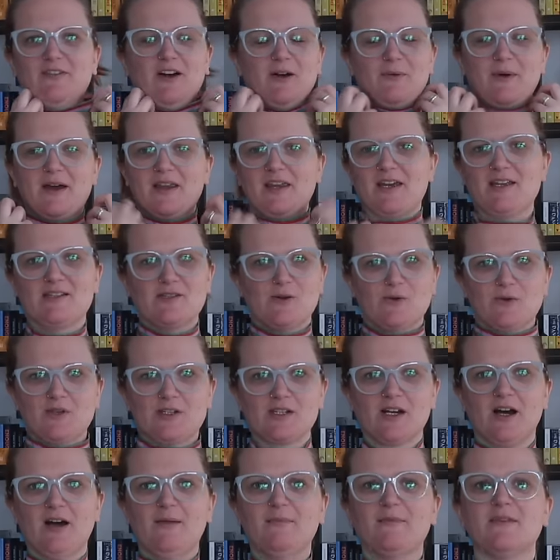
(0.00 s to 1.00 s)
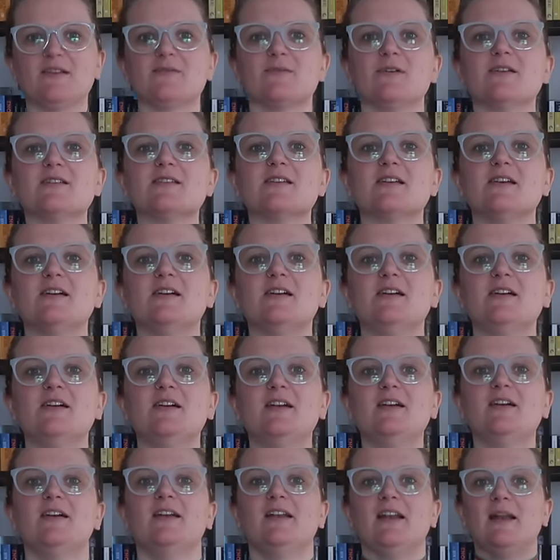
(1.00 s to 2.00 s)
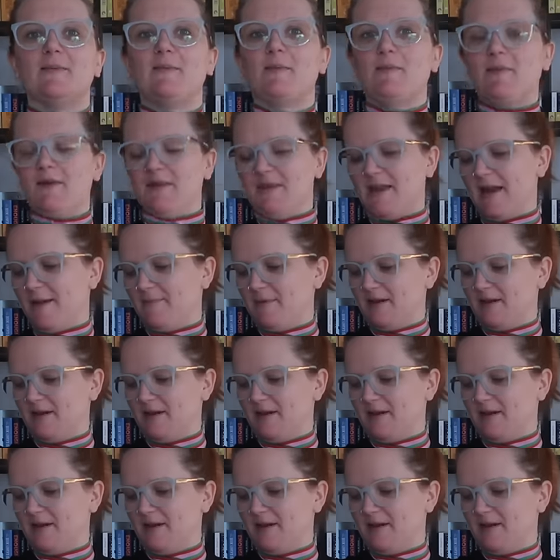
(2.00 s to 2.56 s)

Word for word: I wear these all the time, These one's leopard print there.